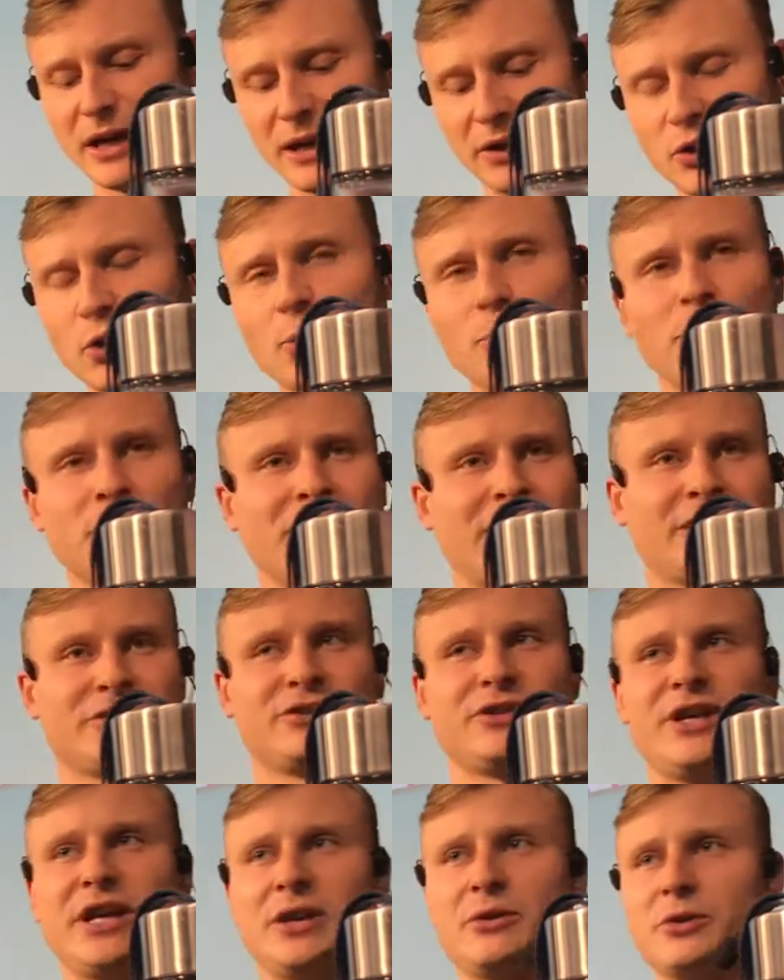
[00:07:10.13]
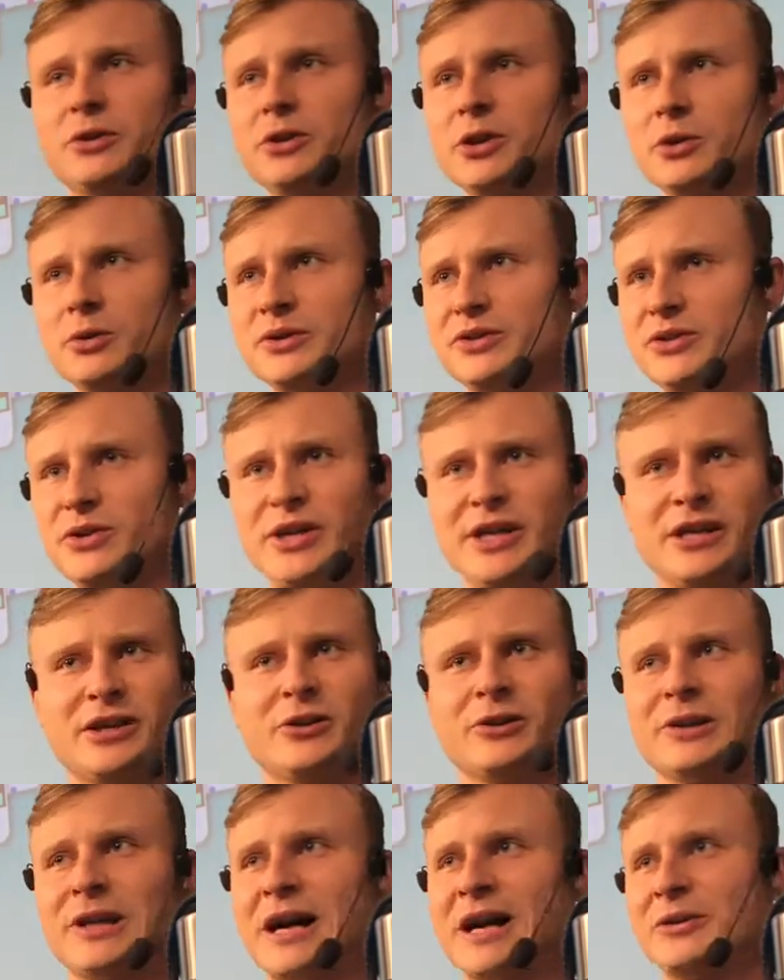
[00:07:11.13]
Coop Online today, or you go into
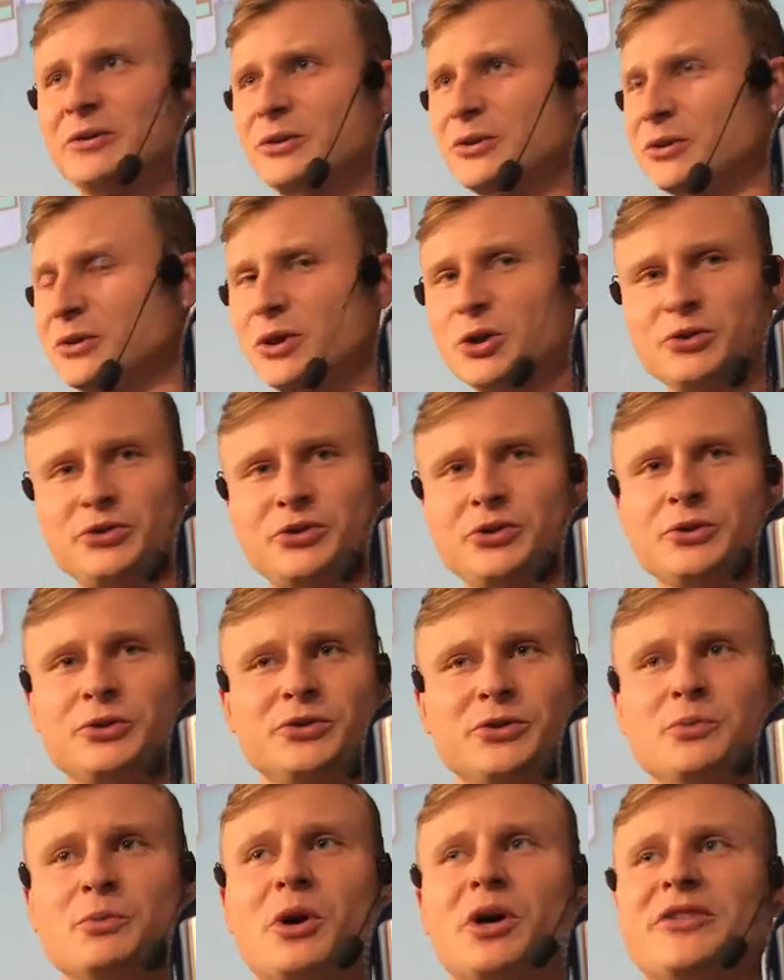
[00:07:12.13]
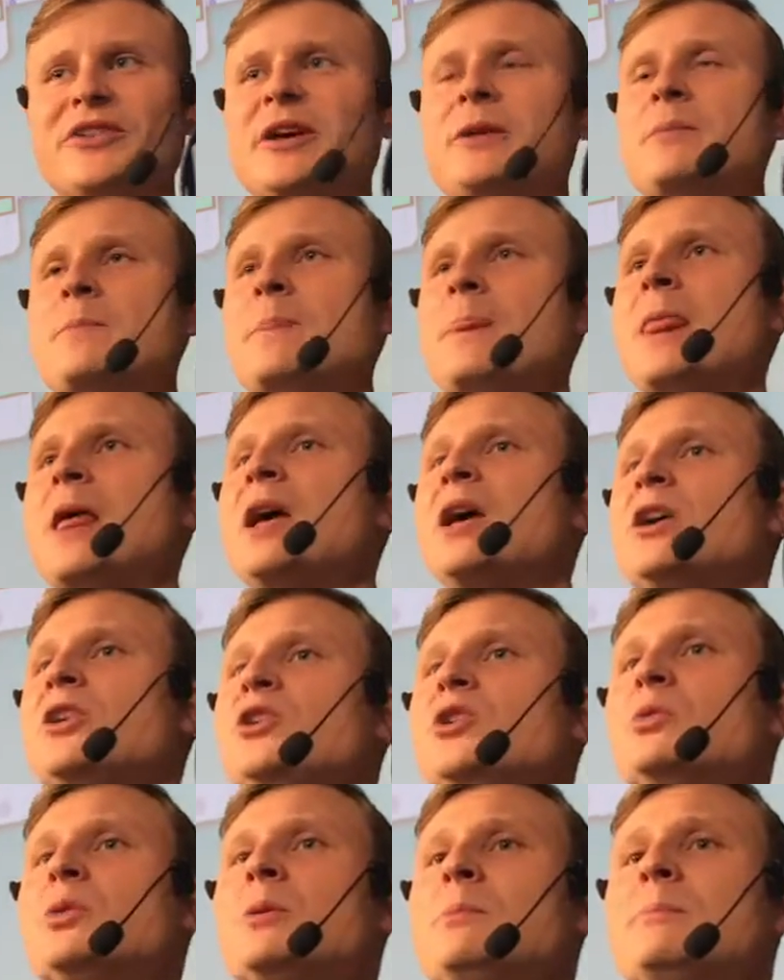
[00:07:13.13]
Eco Online, or you go to Mathem,
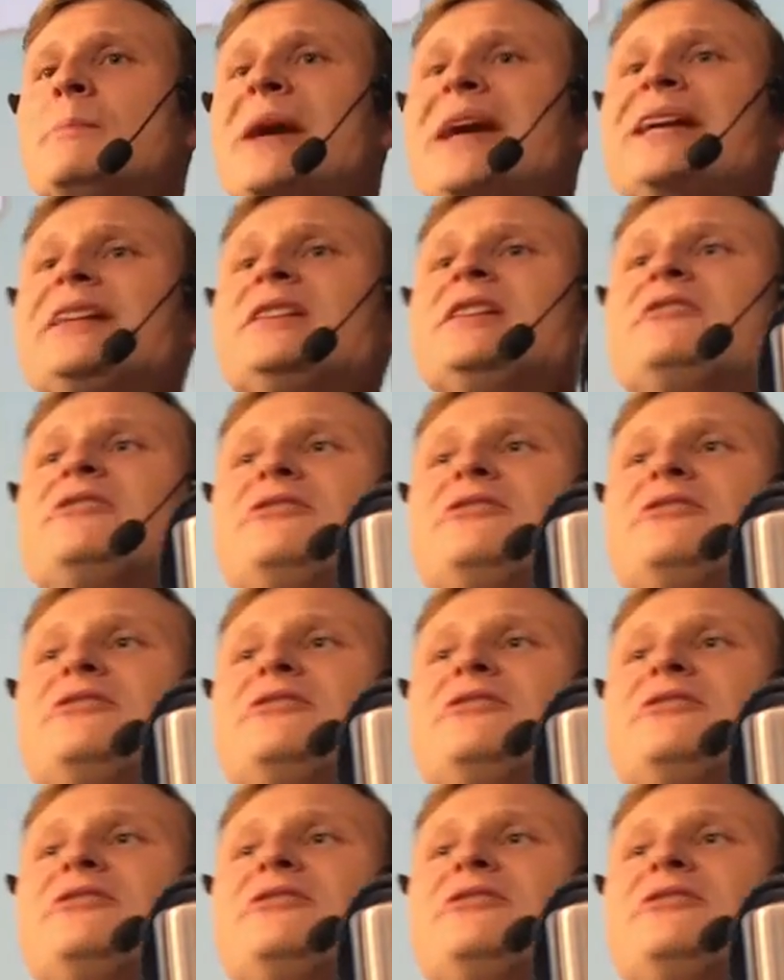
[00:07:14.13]
you will mainly